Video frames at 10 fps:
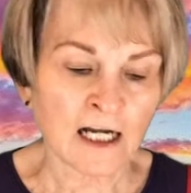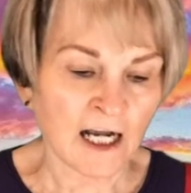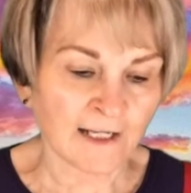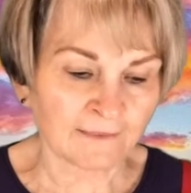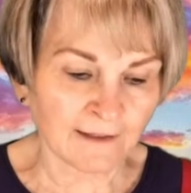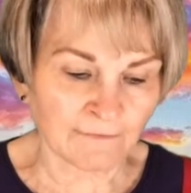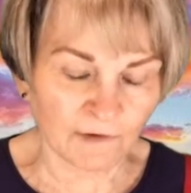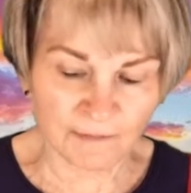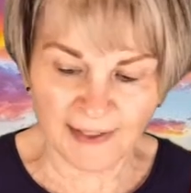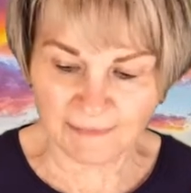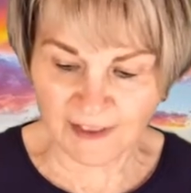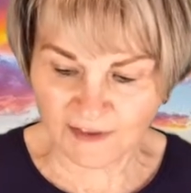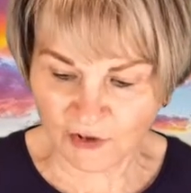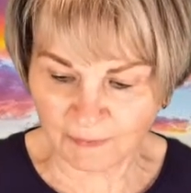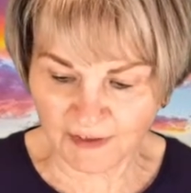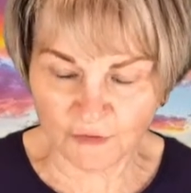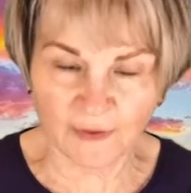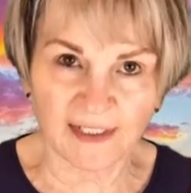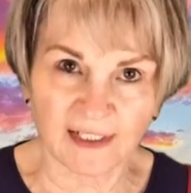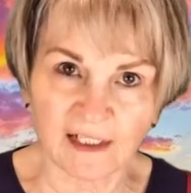I thought, well, maybe I should be
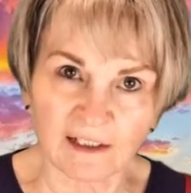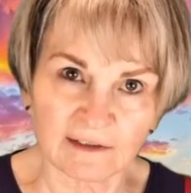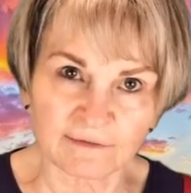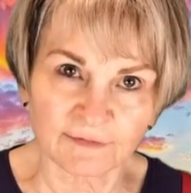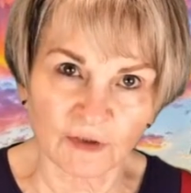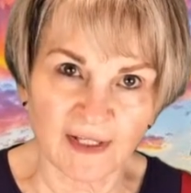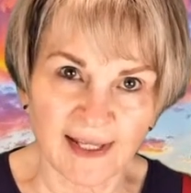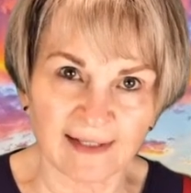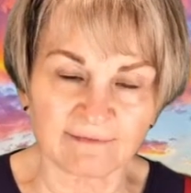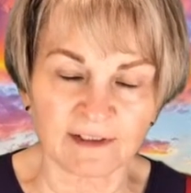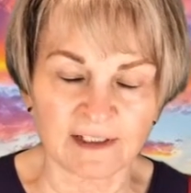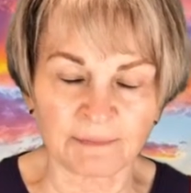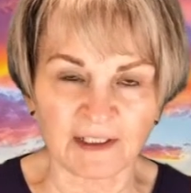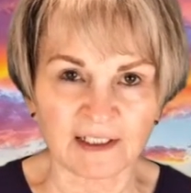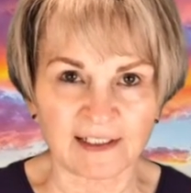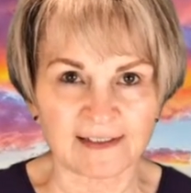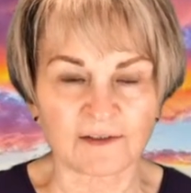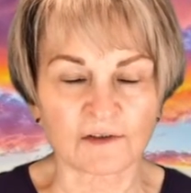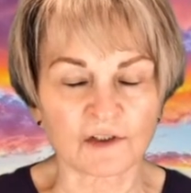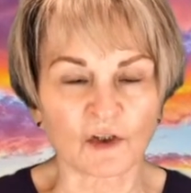doing a colorful canvas because
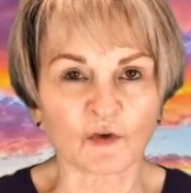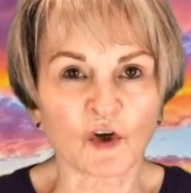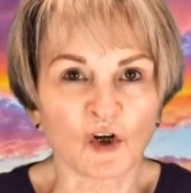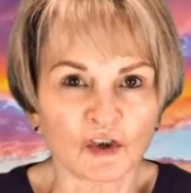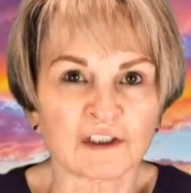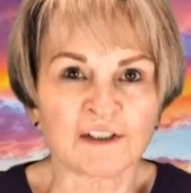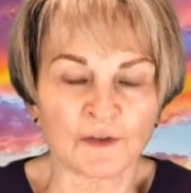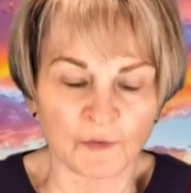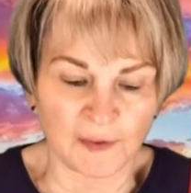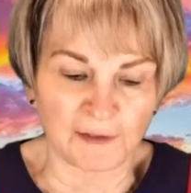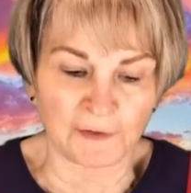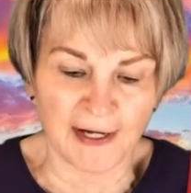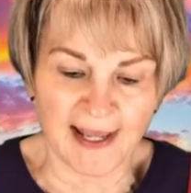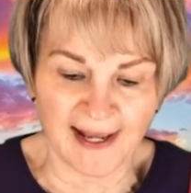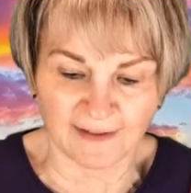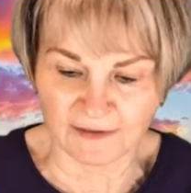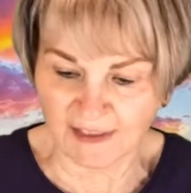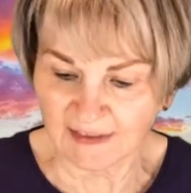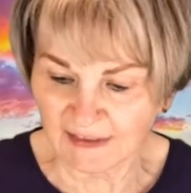it's so cold and dreary out